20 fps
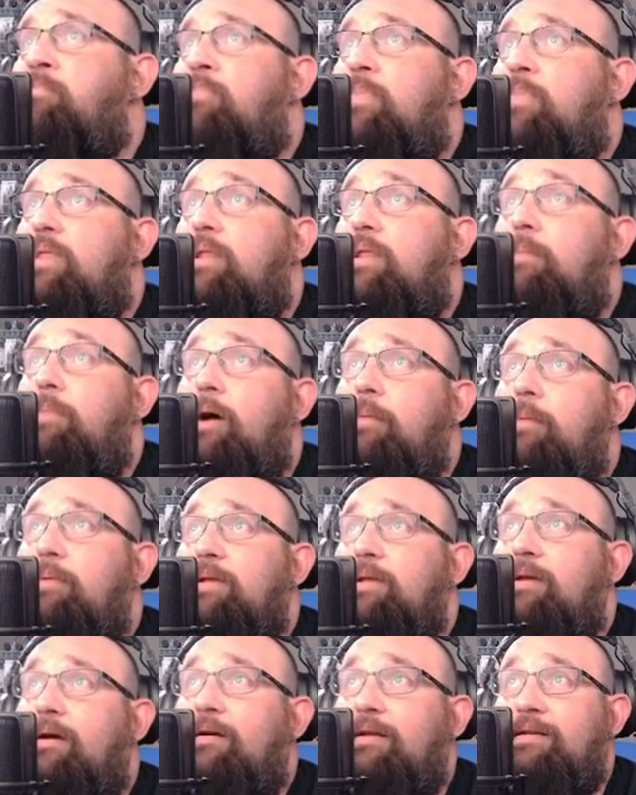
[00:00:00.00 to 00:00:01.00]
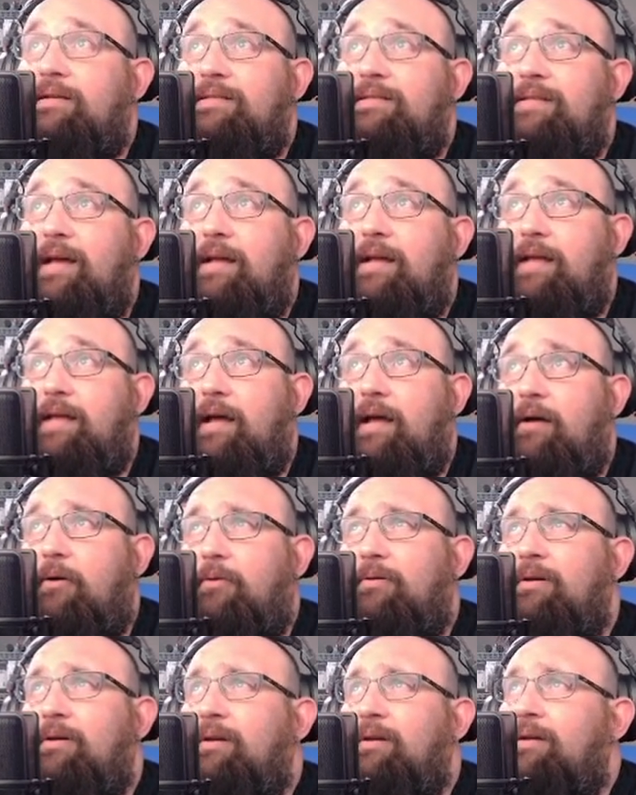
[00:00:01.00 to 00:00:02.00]
The Baba Yaga sat down,
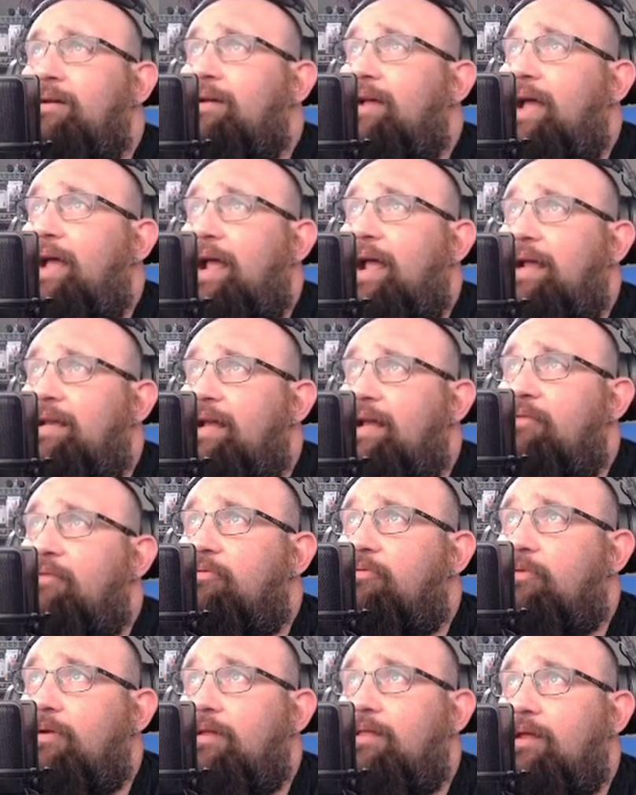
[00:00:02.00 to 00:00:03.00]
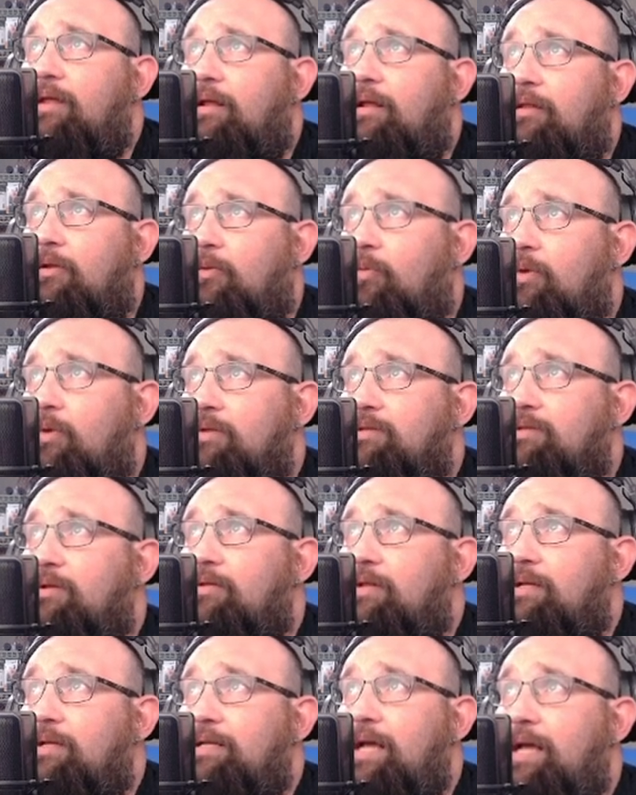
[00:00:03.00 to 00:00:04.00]
ate everything there was on
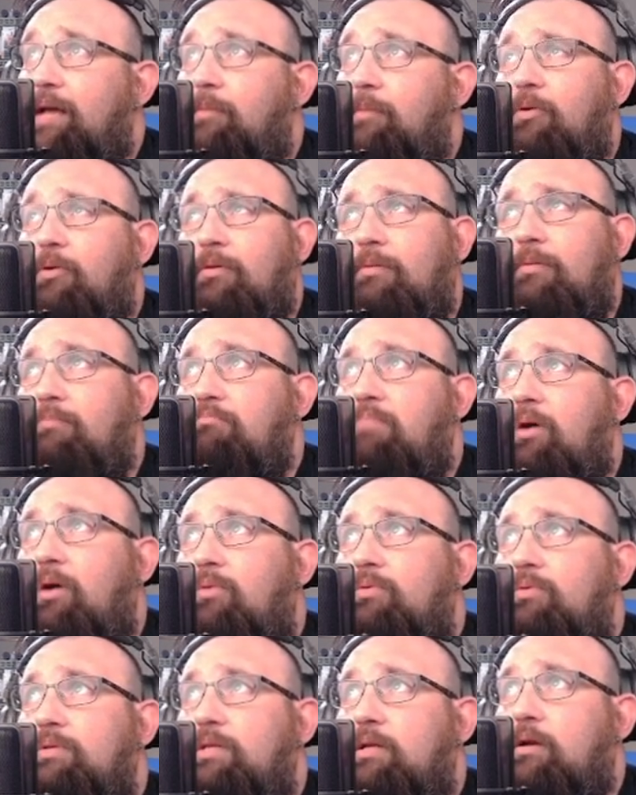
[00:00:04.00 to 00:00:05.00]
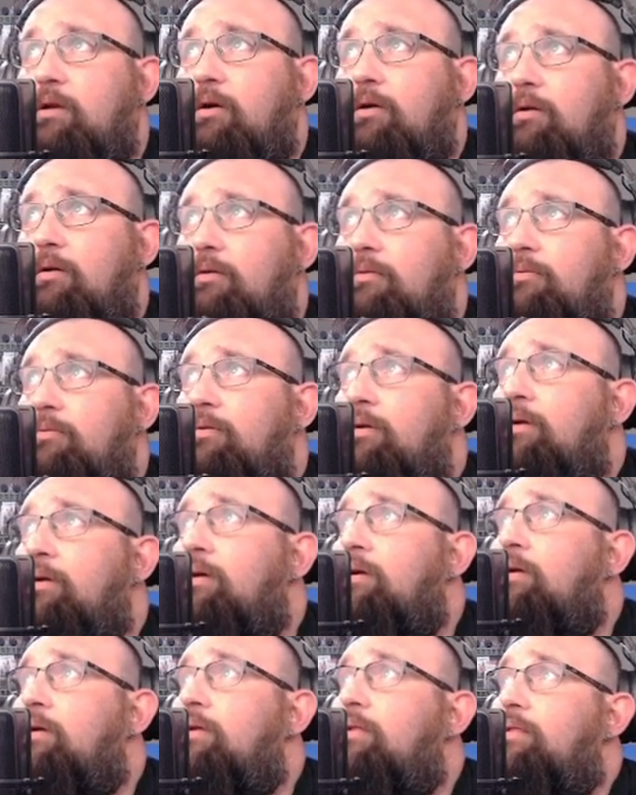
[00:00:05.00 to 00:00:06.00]
the table, bones and all.
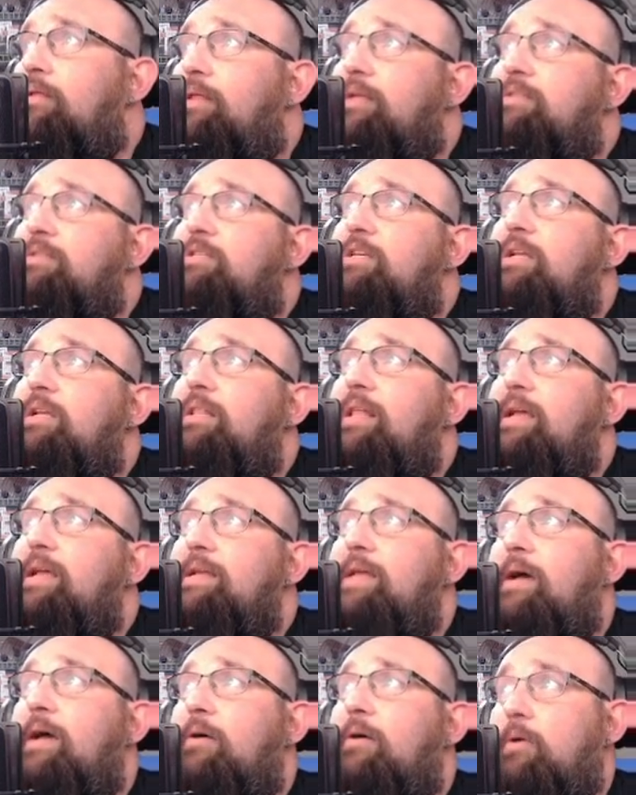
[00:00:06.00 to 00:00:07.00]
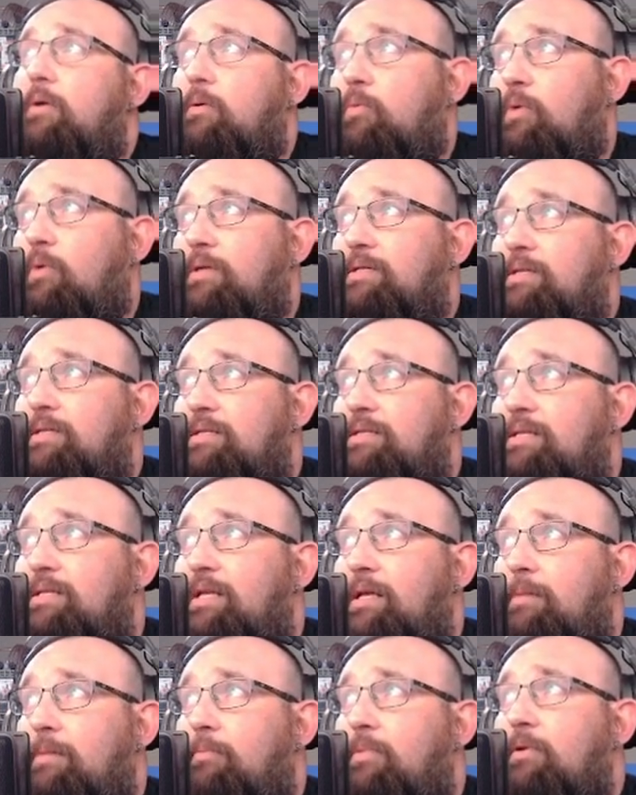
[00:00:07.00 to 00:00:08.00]
Then she lay down and went to
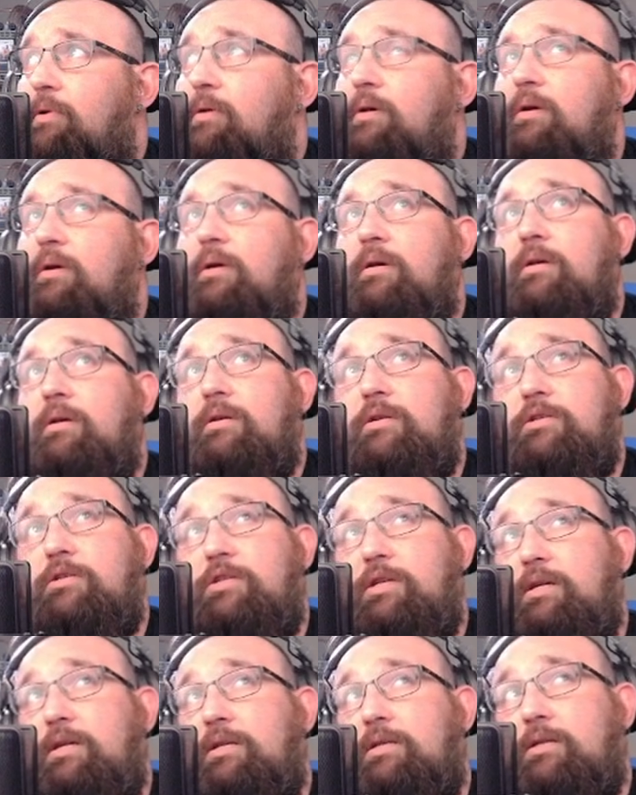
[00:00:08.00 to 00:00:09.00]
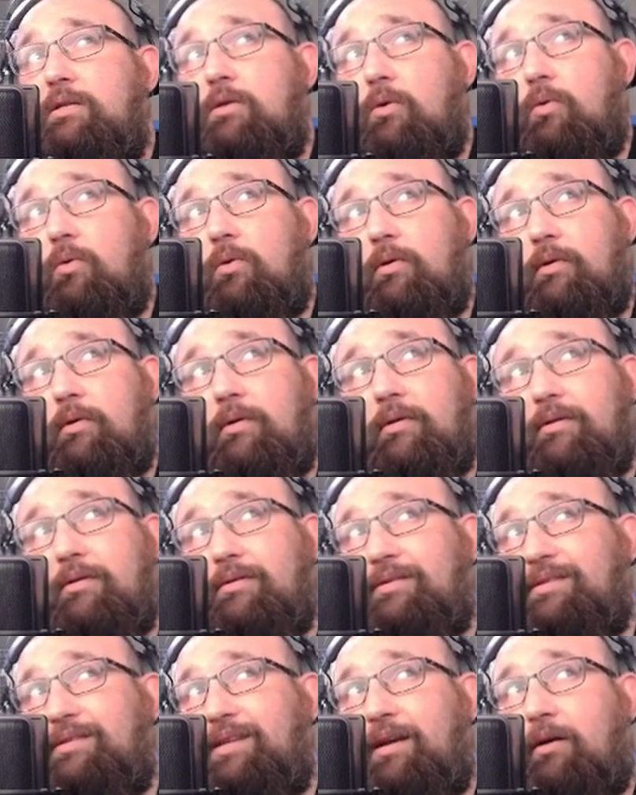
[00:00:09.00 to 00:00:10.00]
sleep. She snored
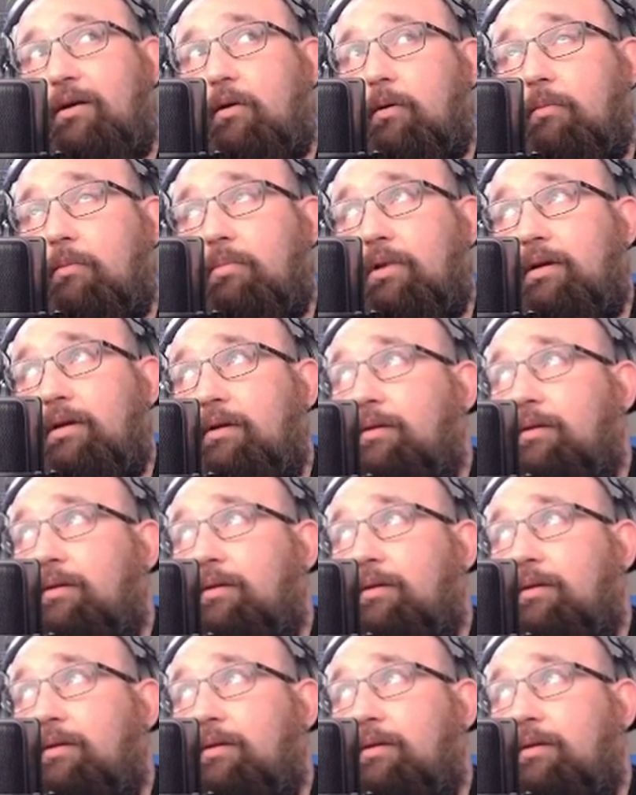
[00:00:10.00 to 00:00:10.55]
terribly.